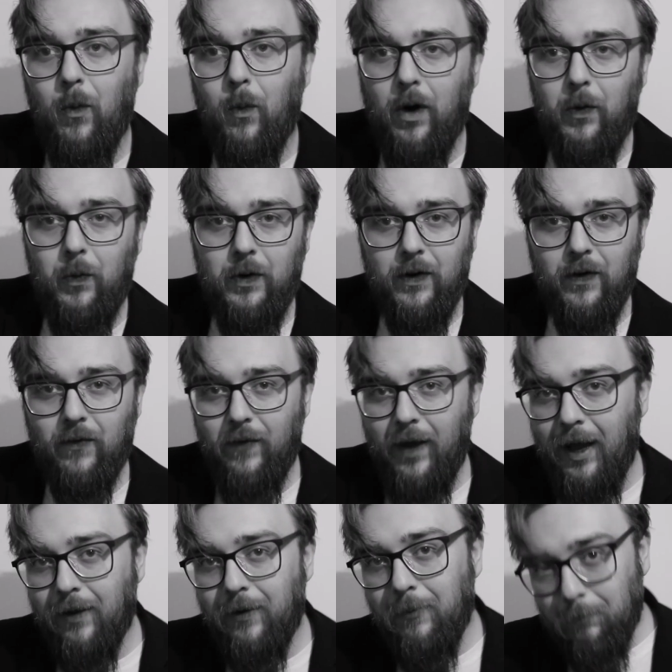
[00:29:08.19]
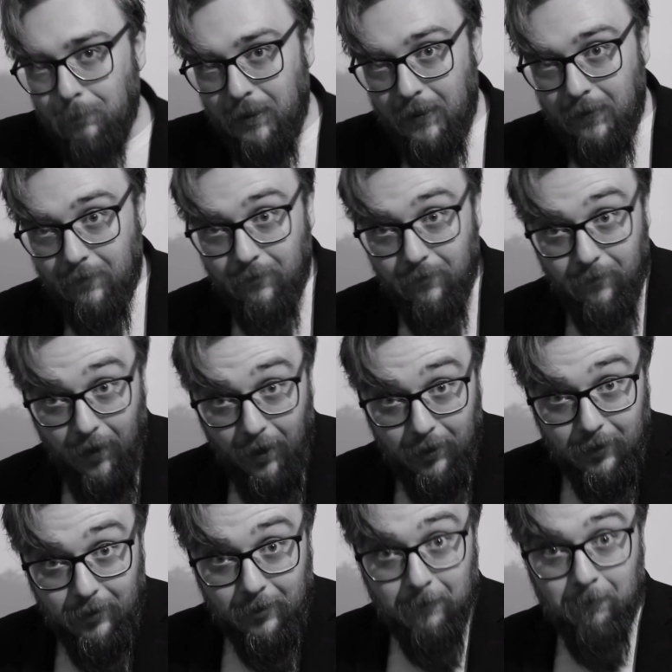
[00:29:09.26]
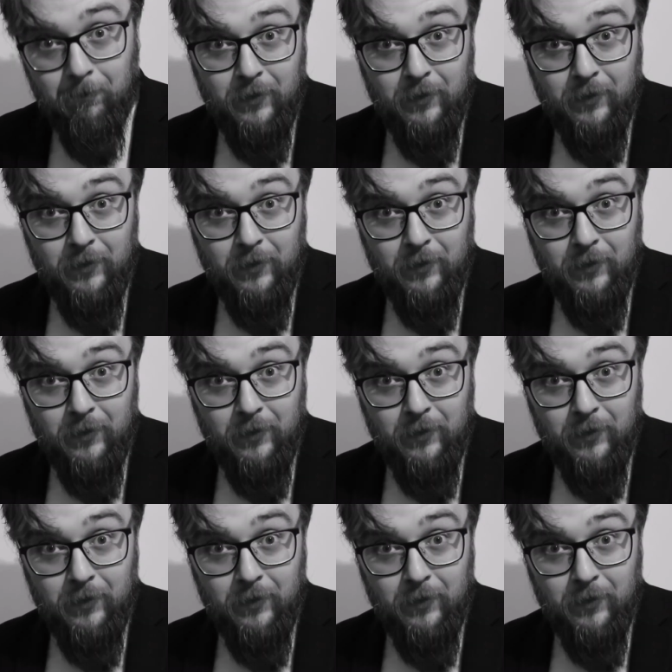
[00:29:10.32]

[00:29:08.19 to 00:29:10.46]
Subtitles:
Won't that be fun?